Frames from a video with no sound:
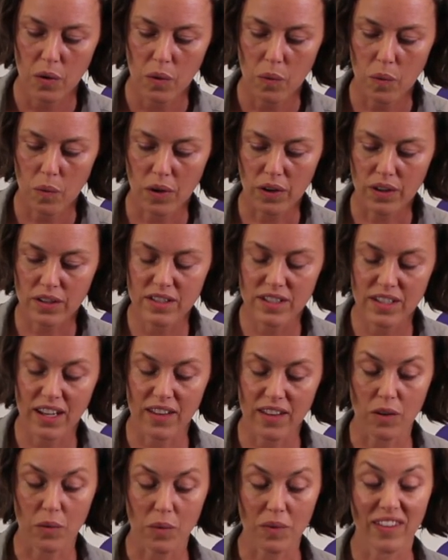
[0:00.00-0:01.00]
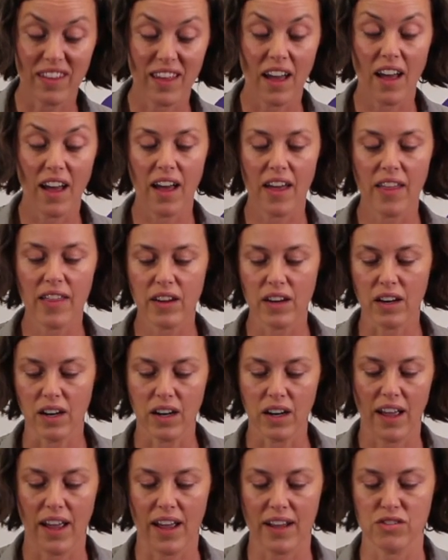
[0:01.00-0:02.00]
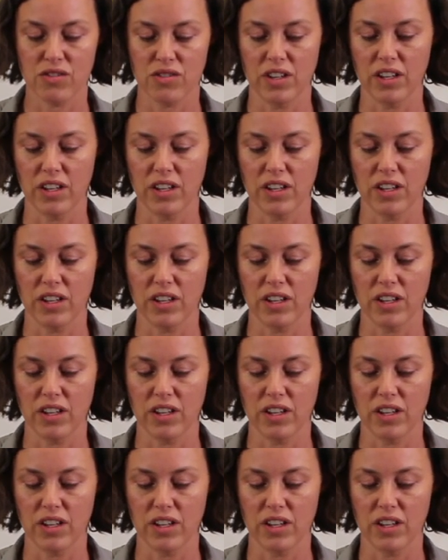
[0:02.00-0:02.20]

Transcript: works together with the other extra